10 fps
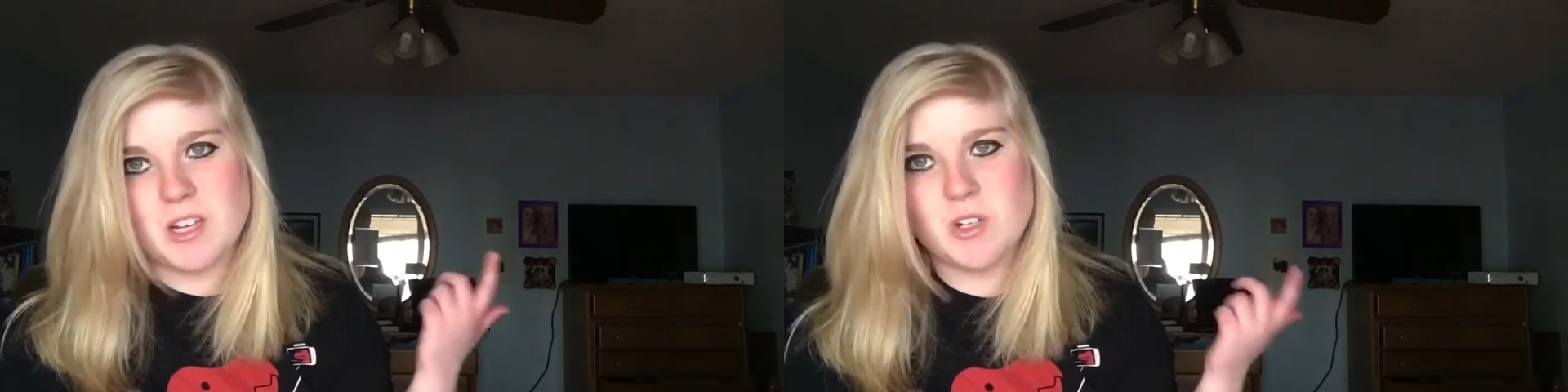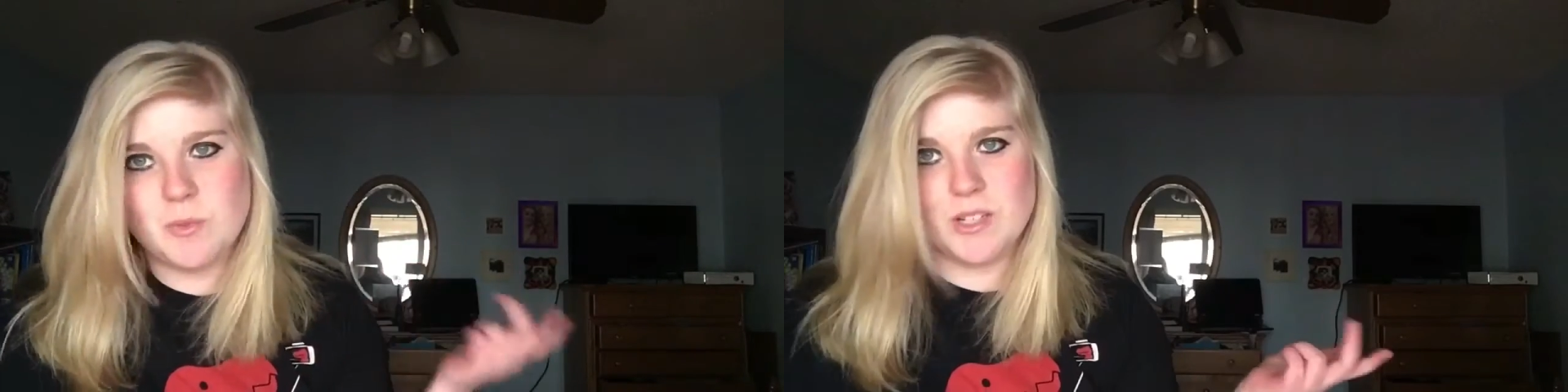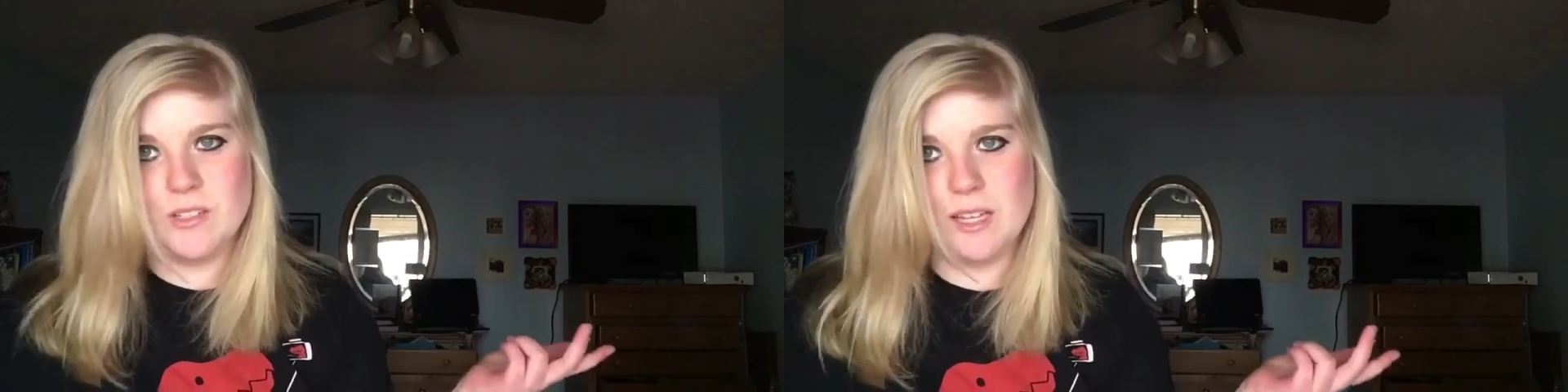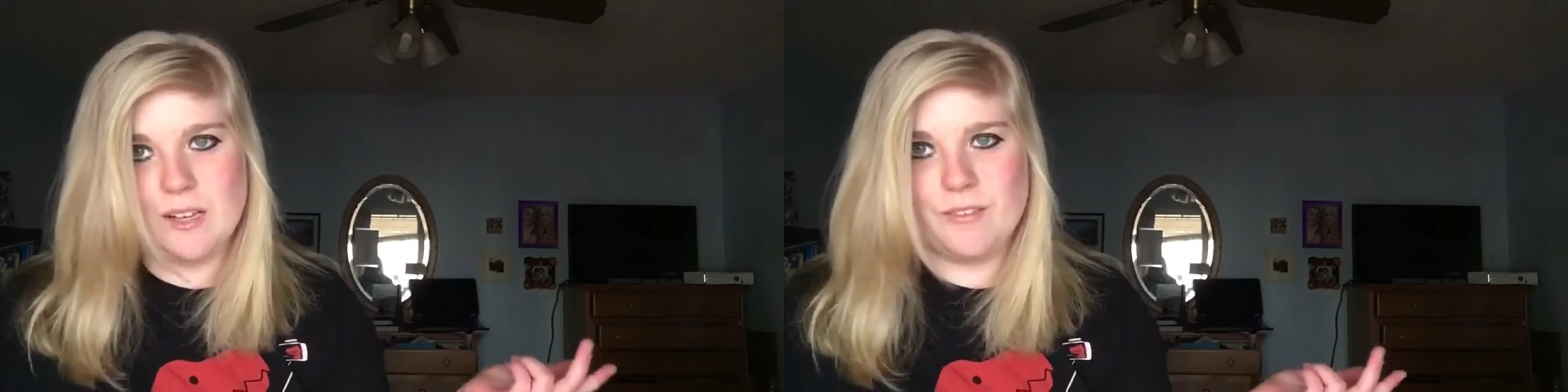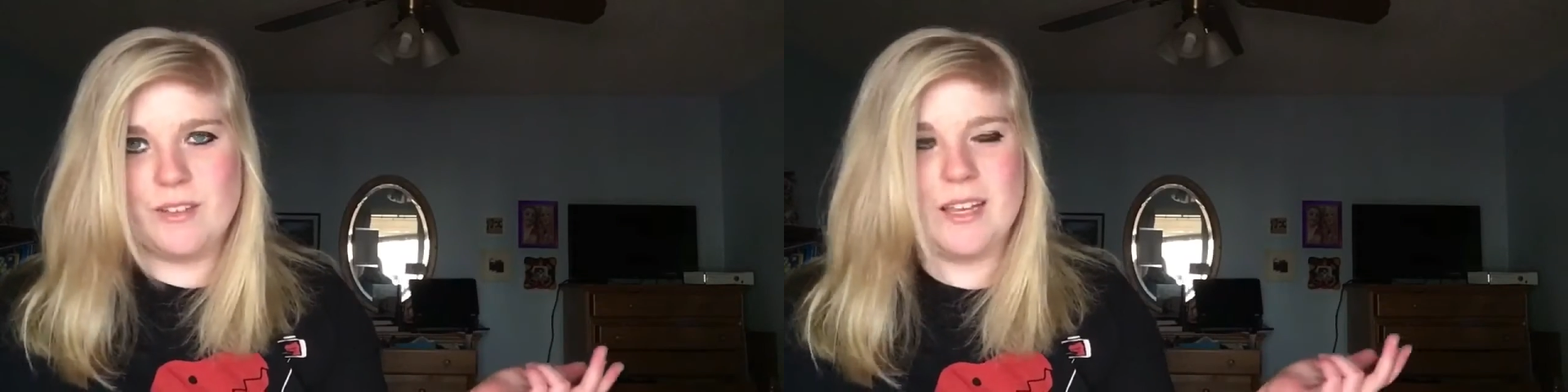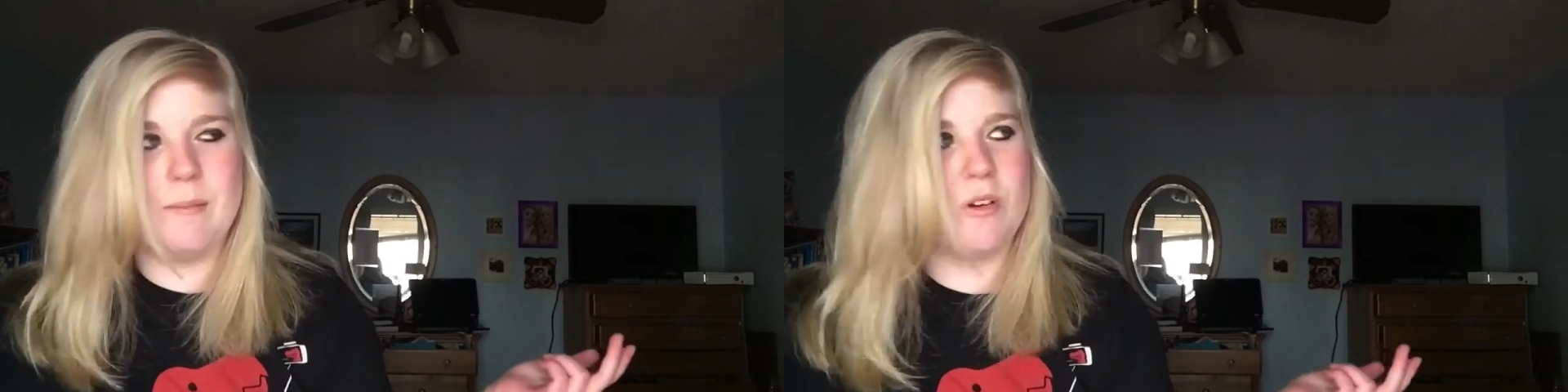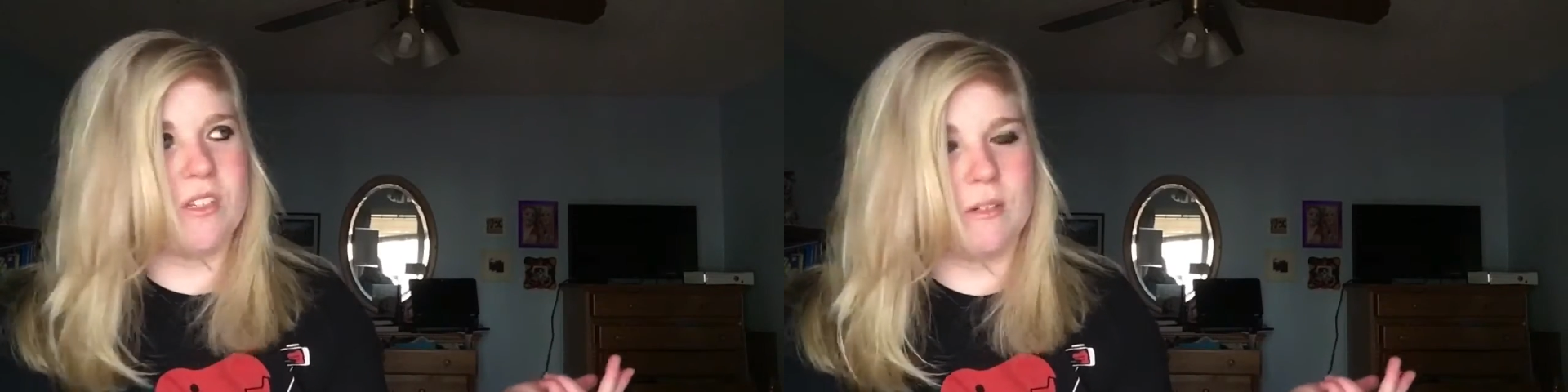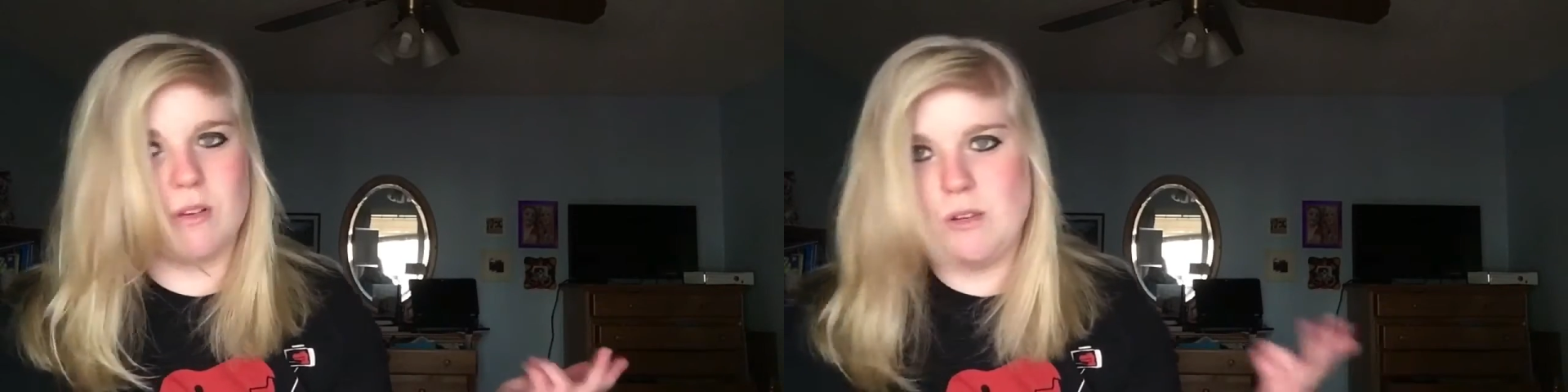doing what you love and
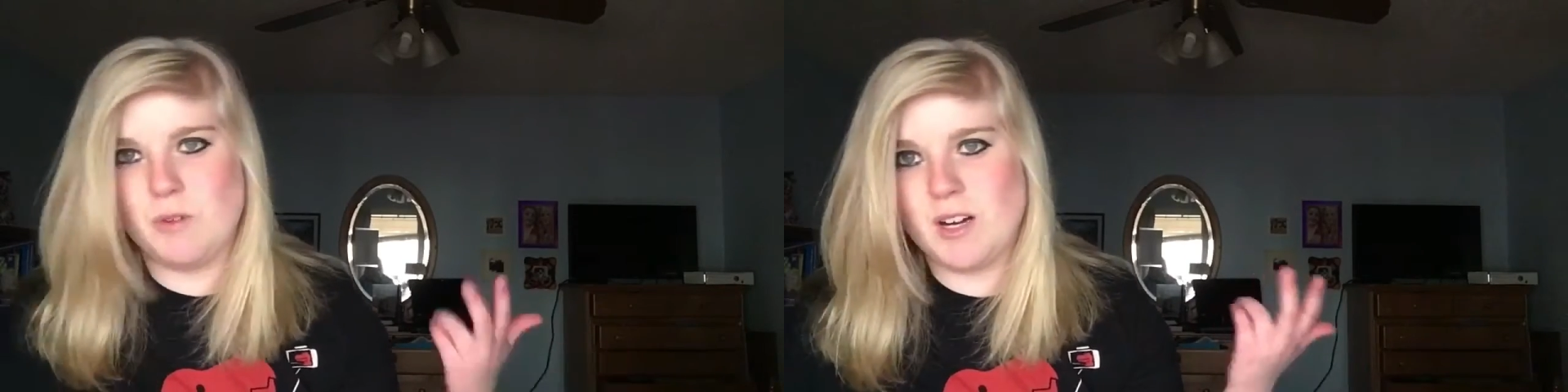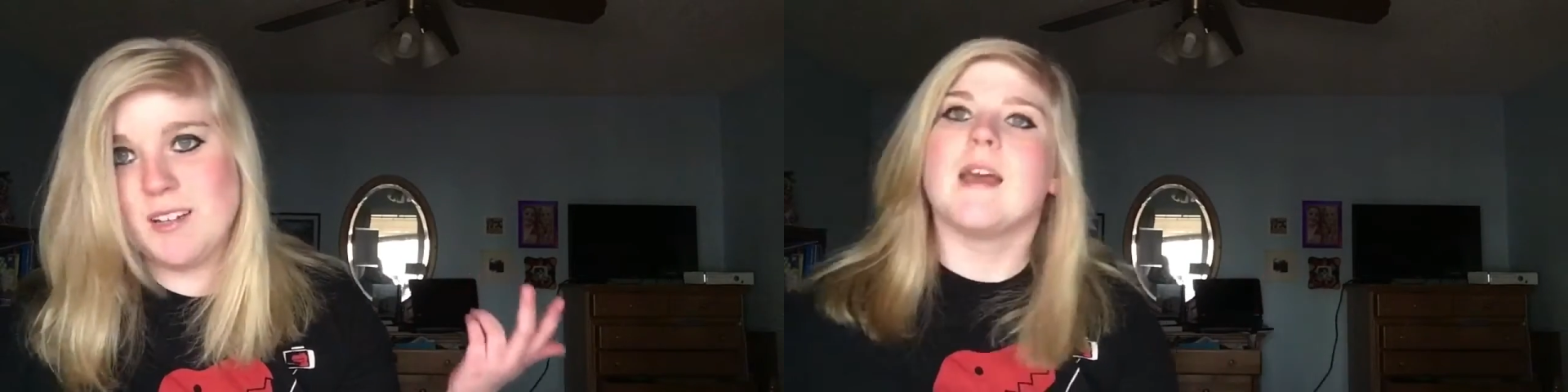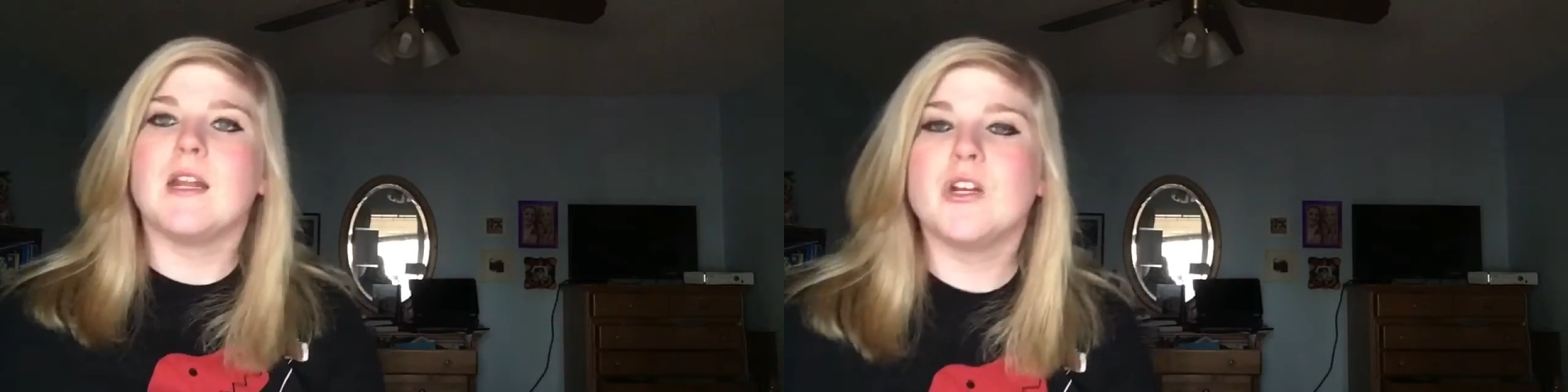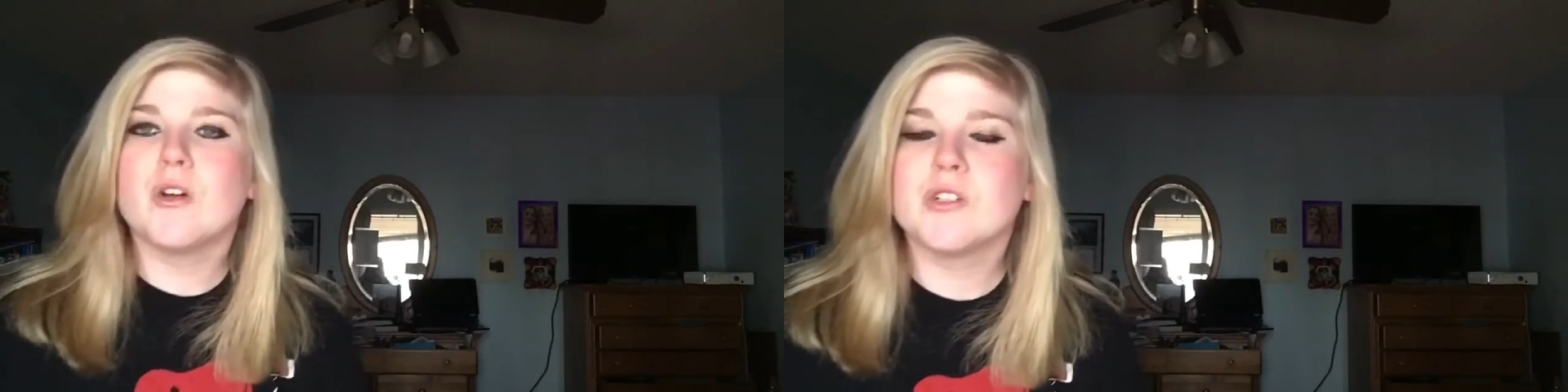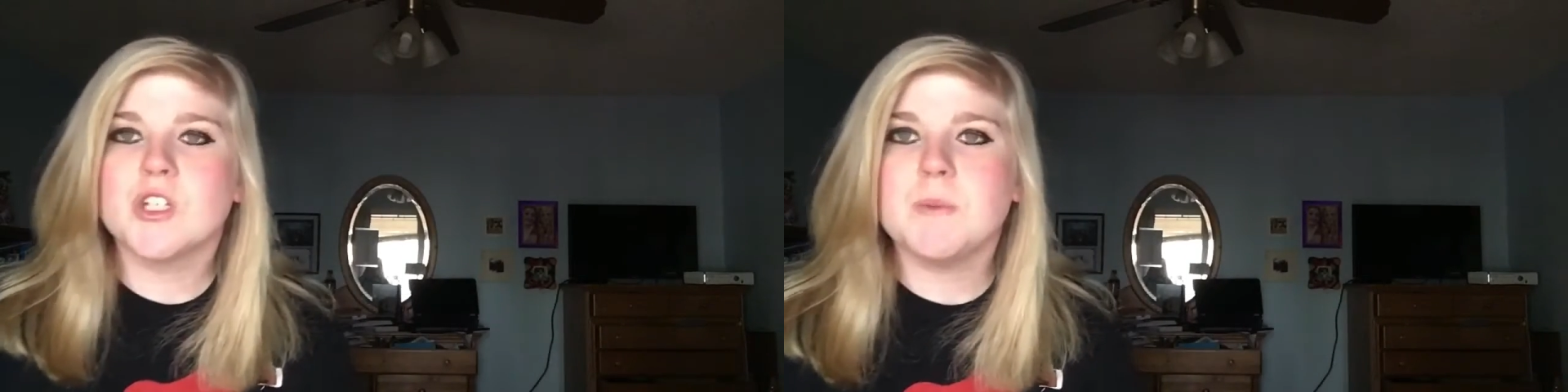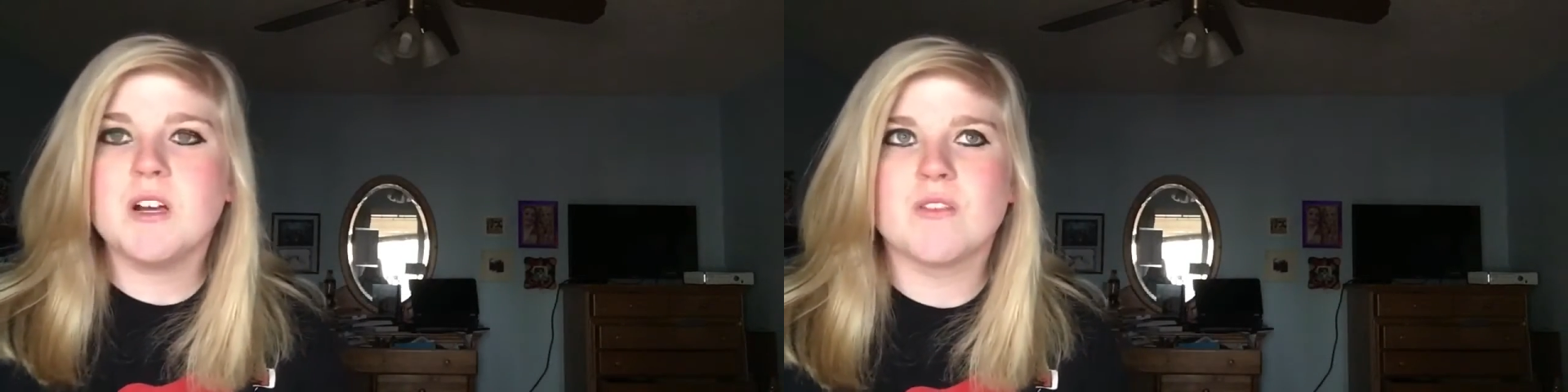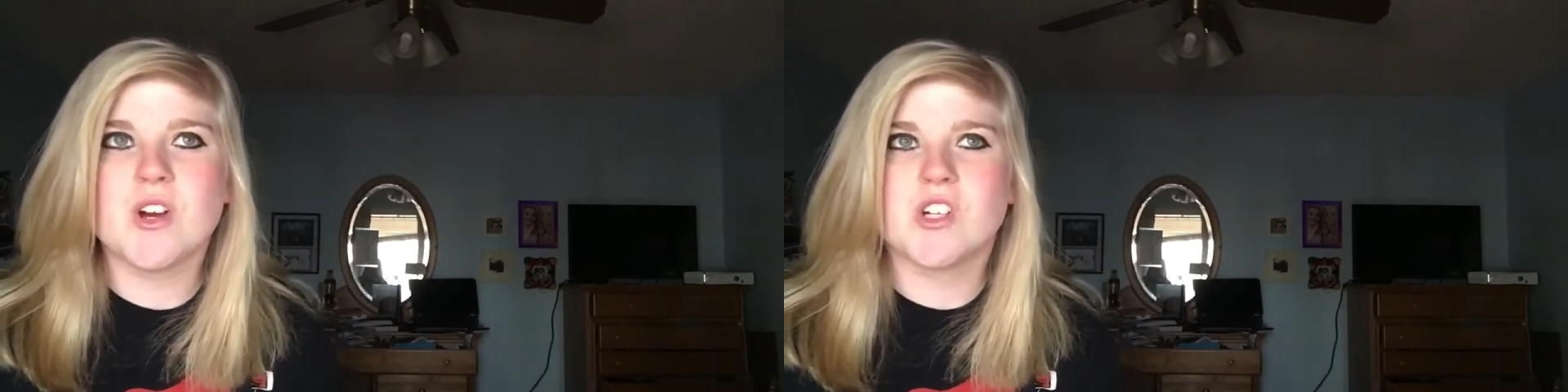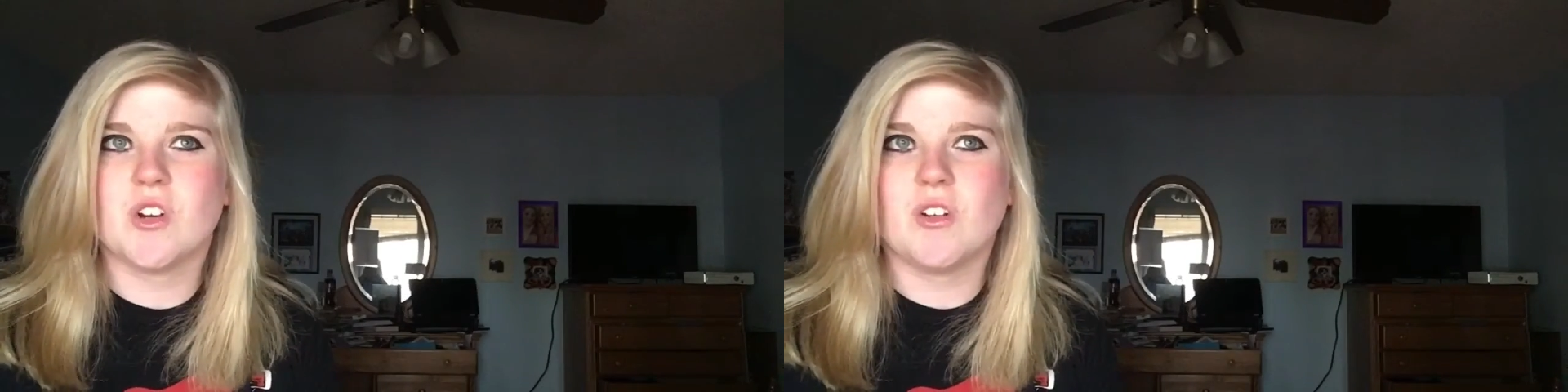posting what you want. And, just be
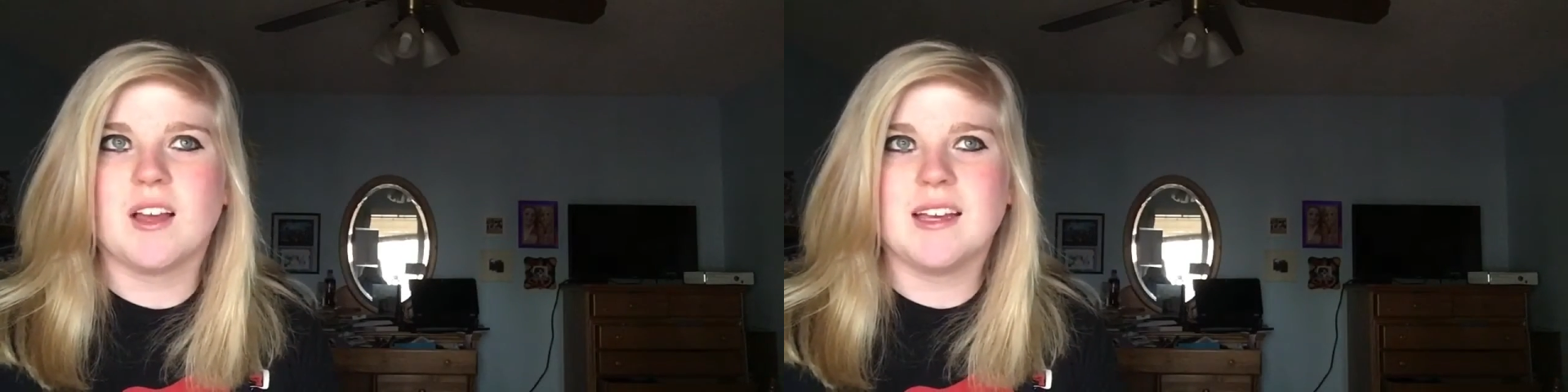original,